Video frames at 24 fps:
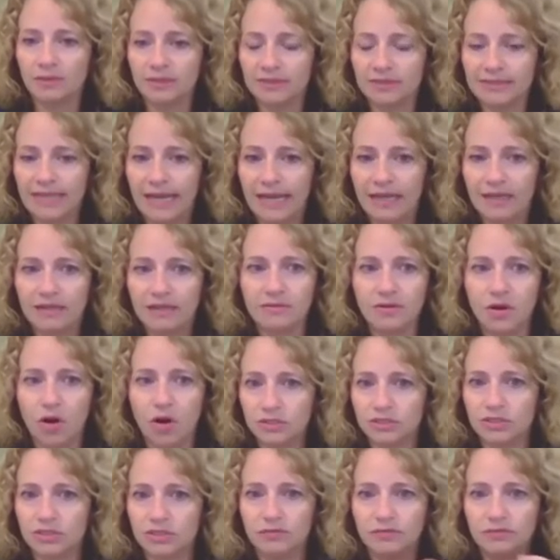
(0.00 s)
will say
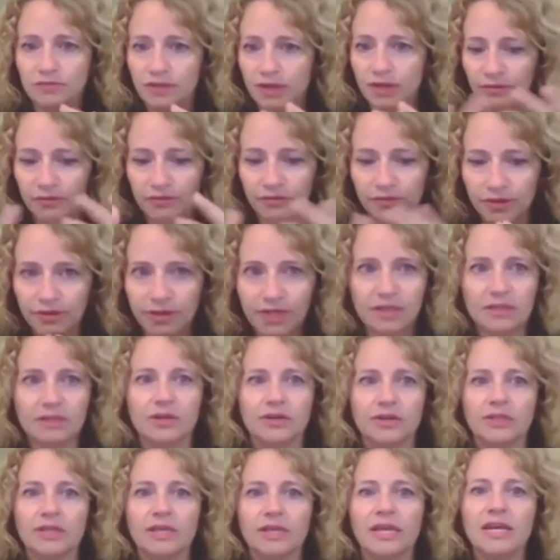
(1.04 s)
also very, very
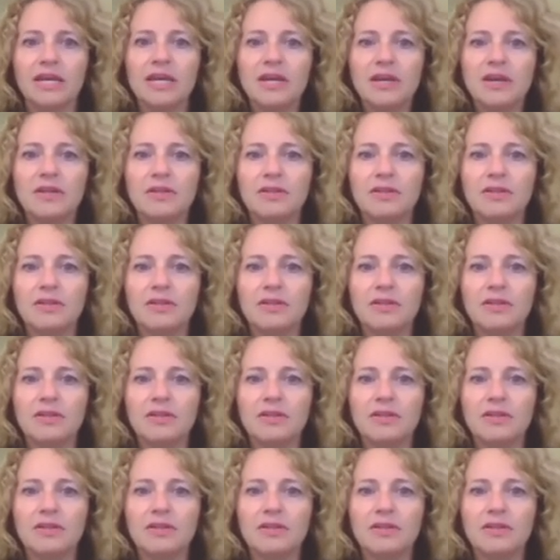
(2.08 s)
clearly.